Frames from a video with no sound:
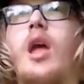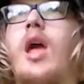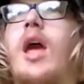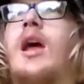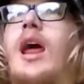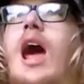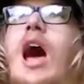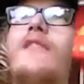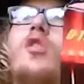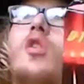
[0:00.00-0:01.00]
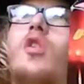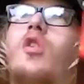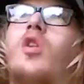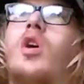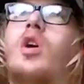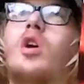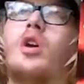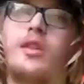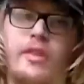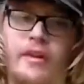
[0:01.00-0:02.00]
And after
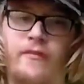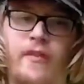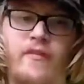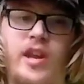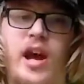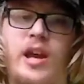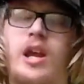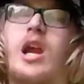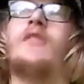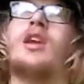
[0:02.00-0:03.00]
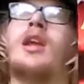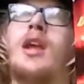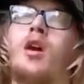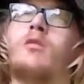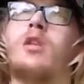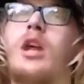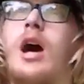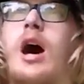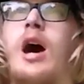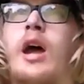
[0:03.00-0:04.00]
the 59 Chevy kills the
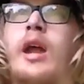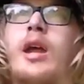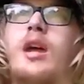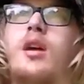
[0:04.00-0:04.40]
guy.